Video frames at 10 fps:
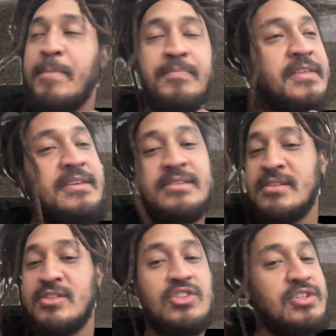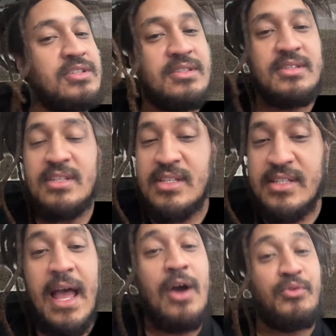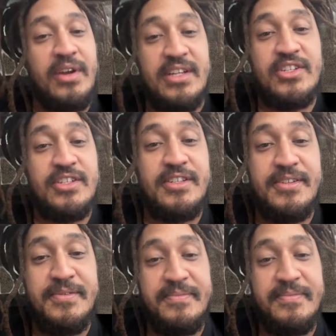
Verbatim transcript: this is just, this is outrageous.